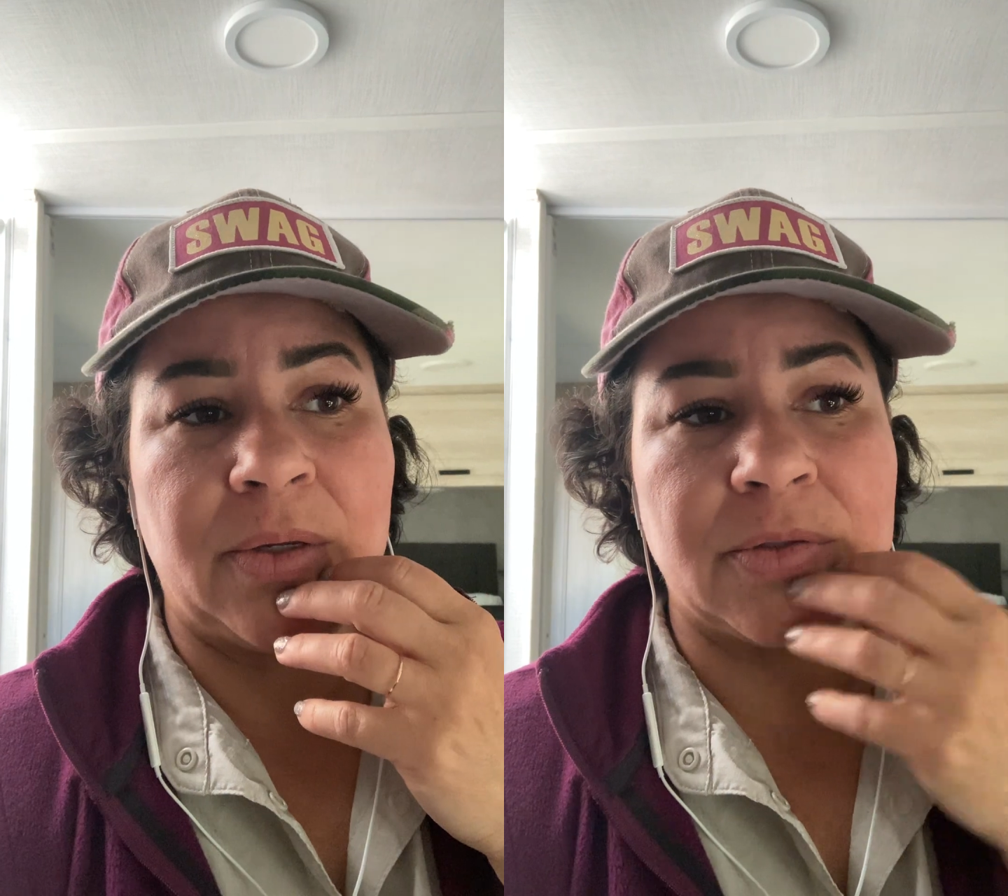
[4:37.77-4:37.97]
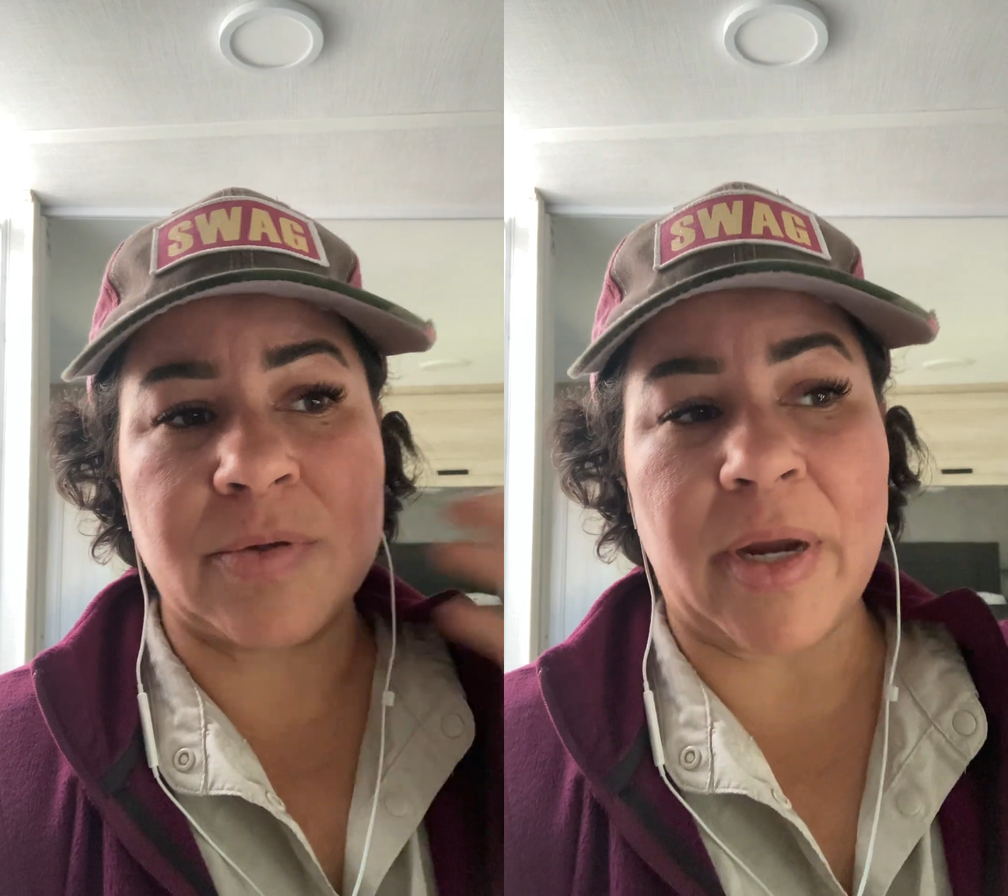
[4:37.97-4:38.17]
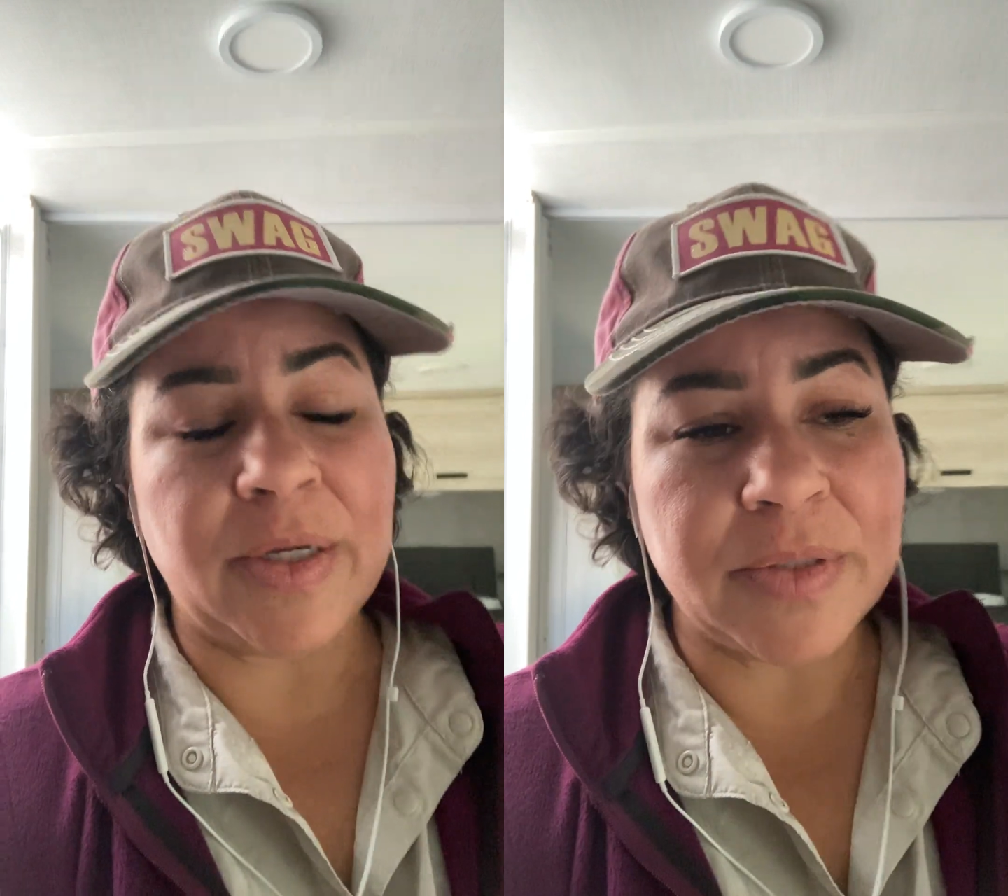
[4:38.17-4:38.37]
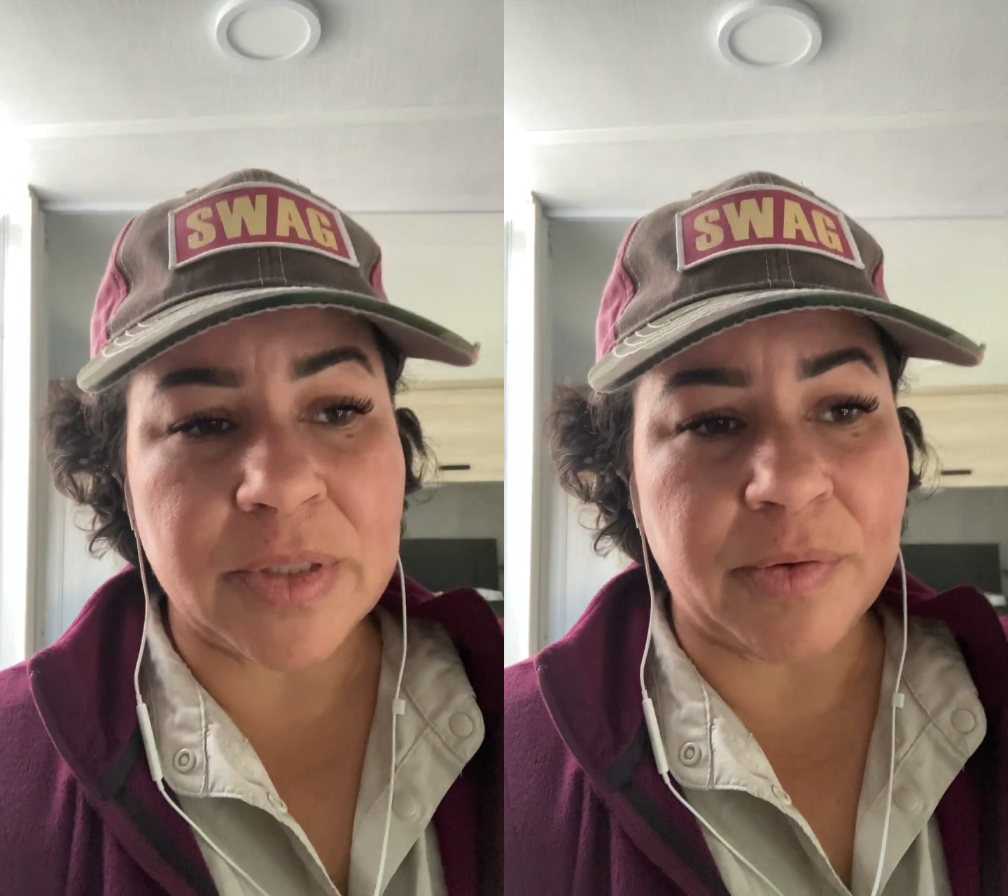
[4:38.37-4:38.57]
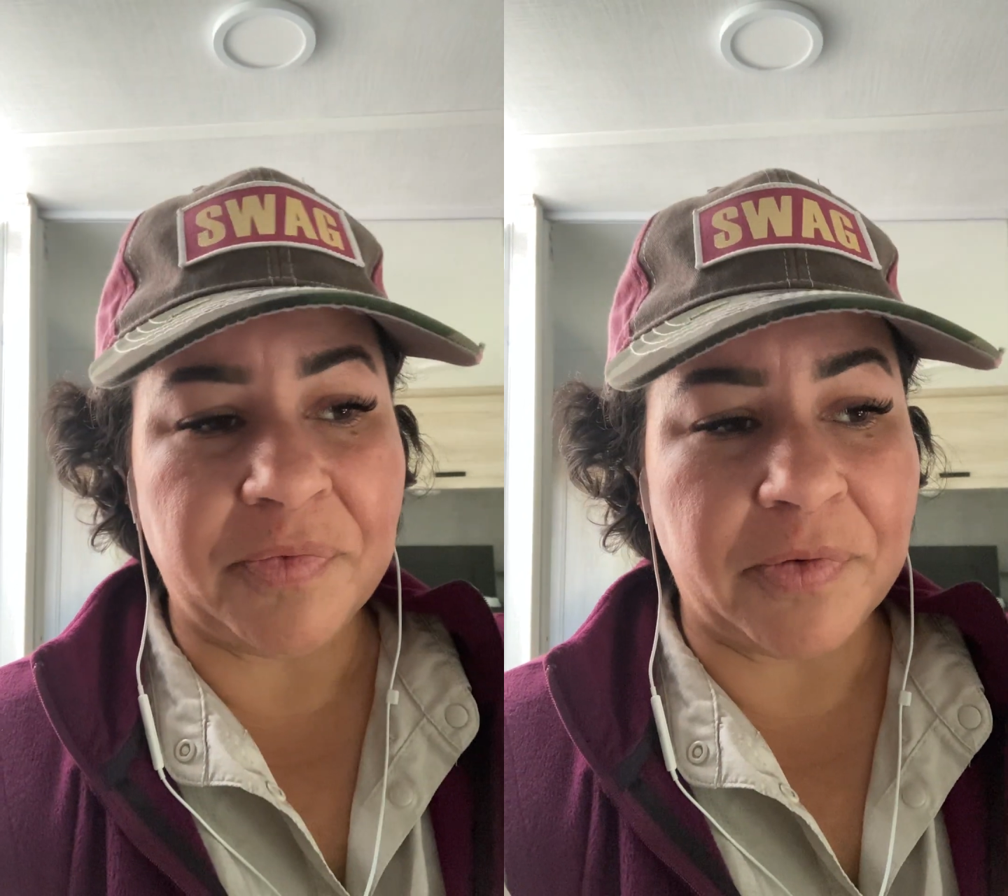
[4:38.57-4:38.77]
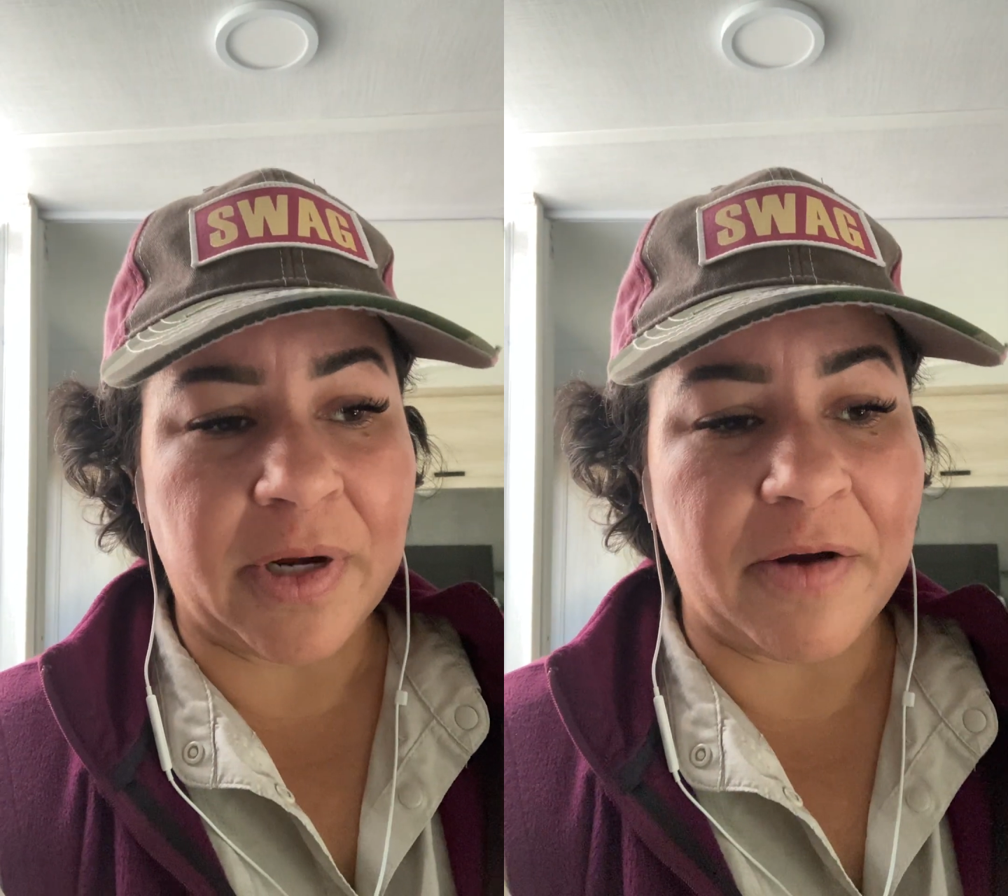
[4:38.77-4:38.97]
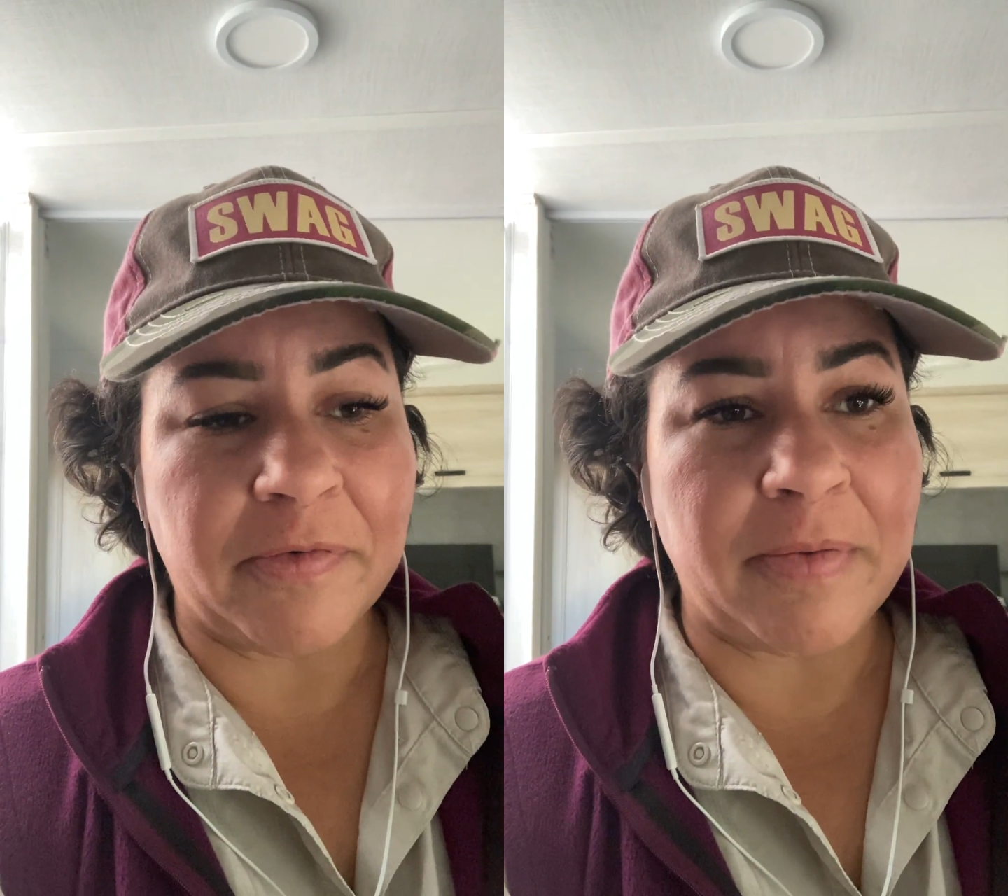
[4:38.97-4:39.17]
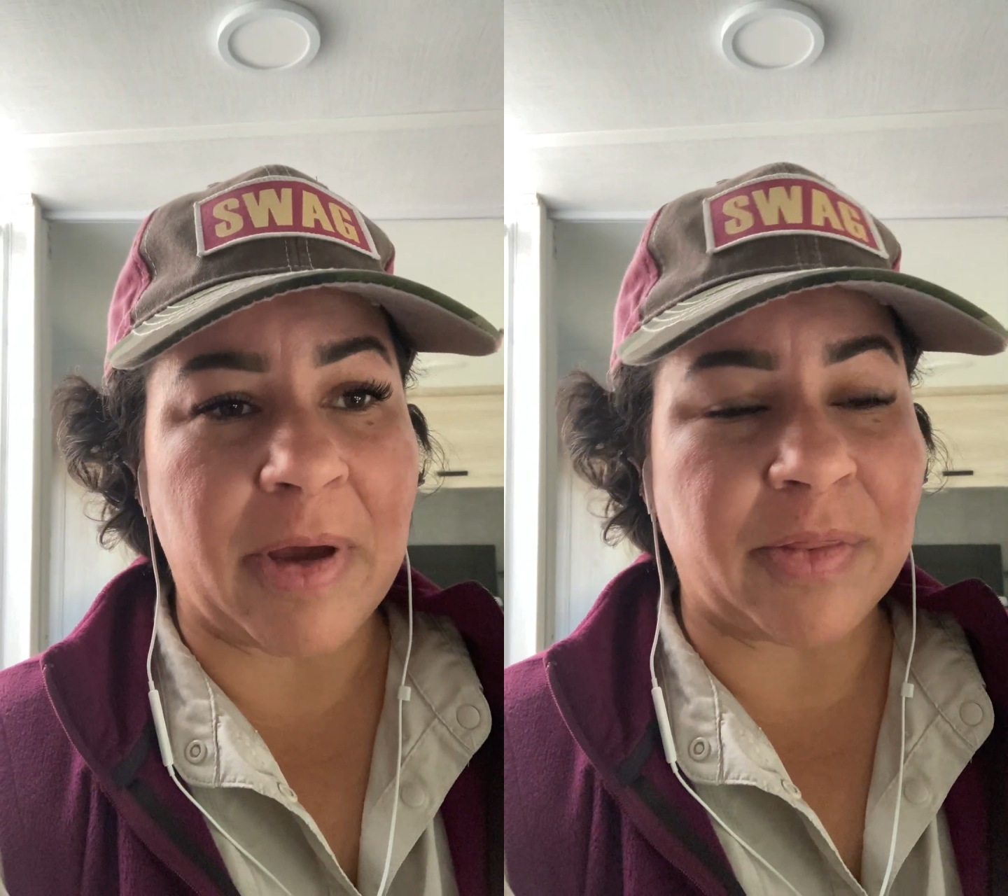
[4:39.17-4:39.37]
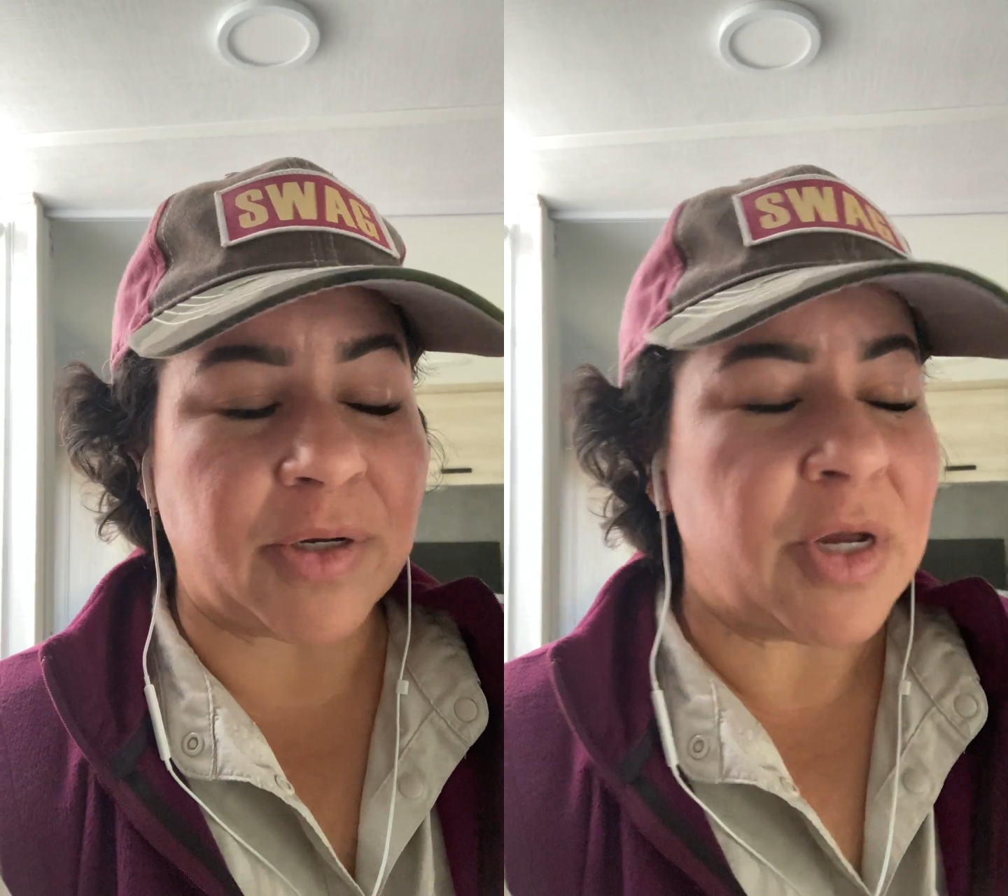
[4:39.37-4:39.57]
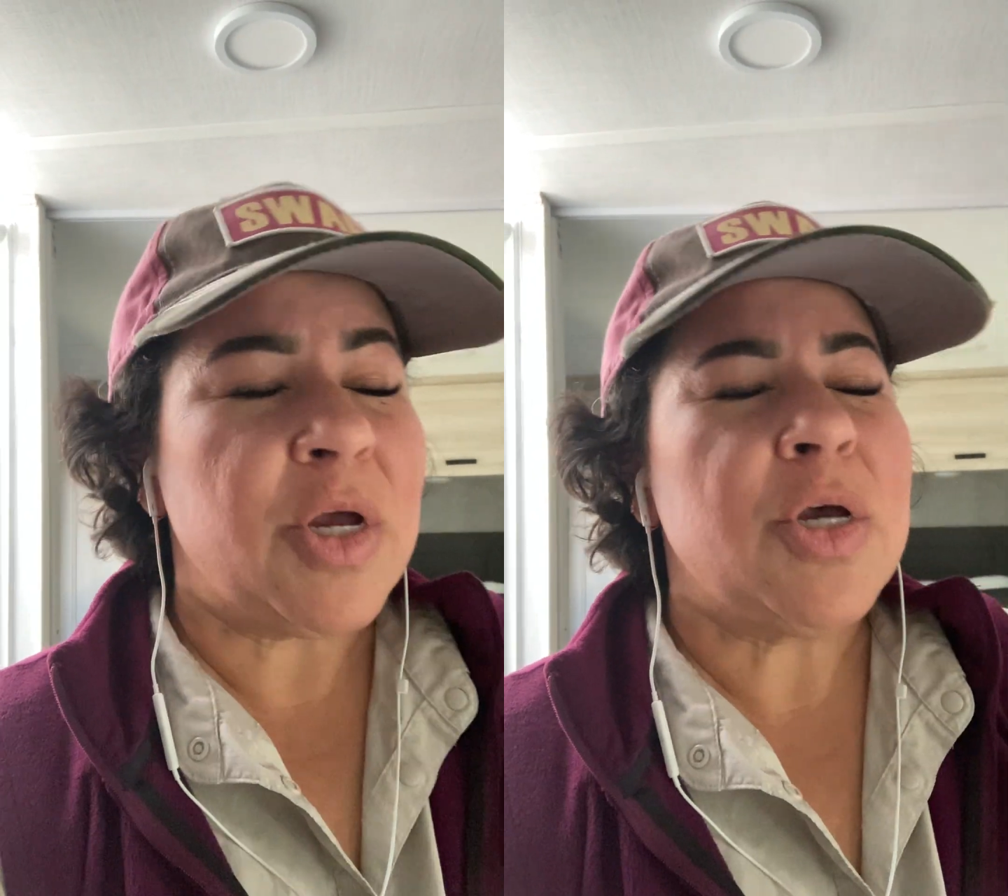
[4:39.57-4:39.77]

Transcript: So I use a grief recovery method